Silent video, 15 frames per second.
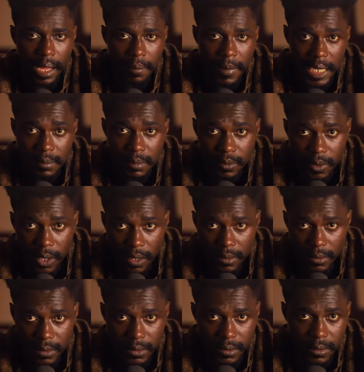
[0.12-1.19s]
I might be
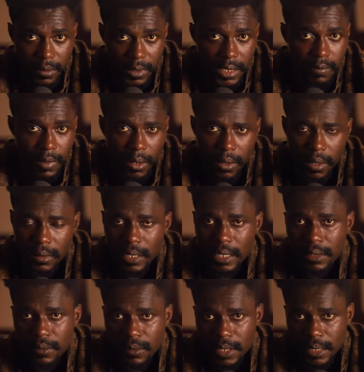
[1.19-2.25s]
wrong to give a
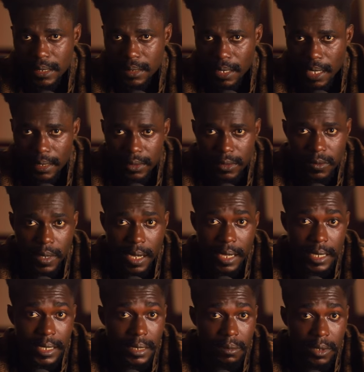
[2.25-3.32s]
concrete reason as to
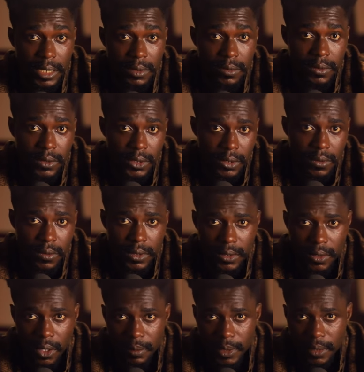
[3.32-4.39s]
why anybody would choose
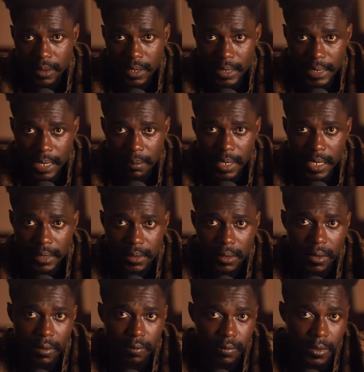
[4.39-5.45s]
sculpting on a tablet
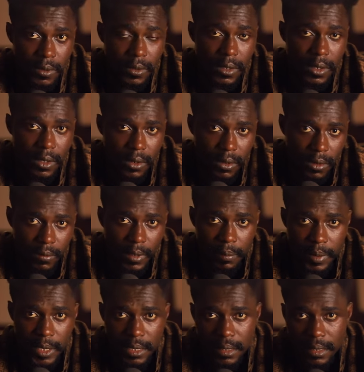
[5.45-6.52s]
or phone over
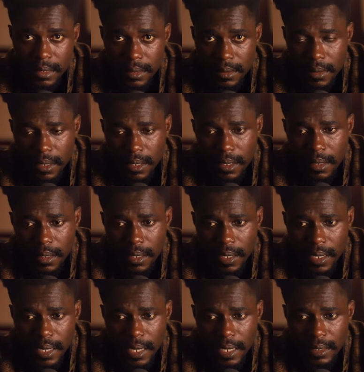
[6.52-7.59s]
PC.
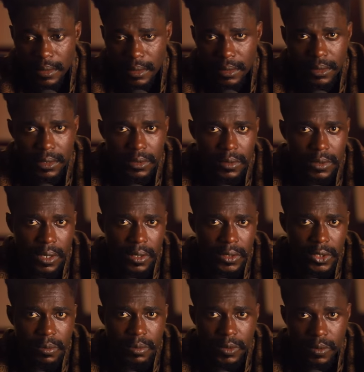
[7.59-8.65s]
And you would
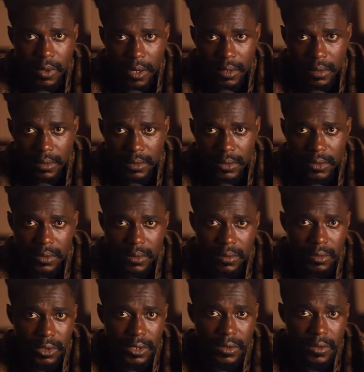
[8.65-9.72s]
also be wrong
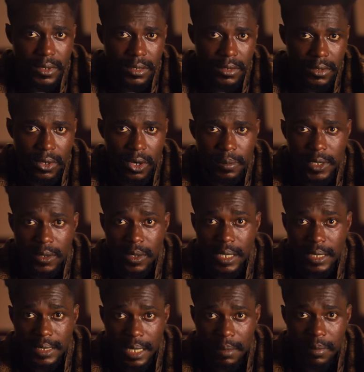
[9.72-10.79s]
to choose sculpting on
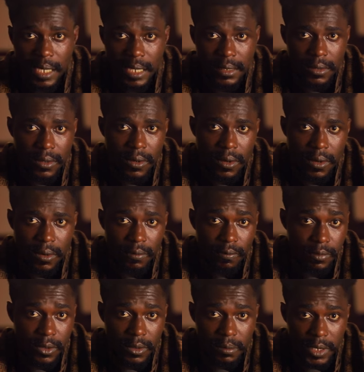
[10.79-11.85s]
a tablet or
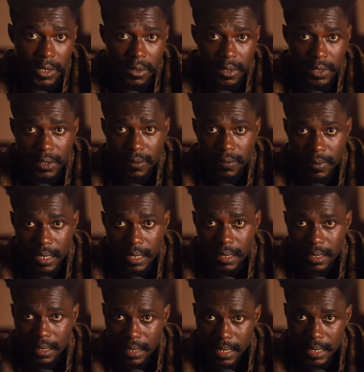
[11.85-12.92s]
phone because you
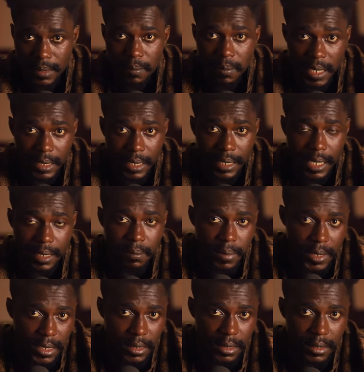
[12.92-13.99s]
think it's better than
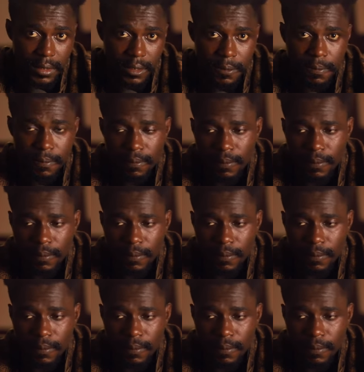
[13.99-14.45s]
PC.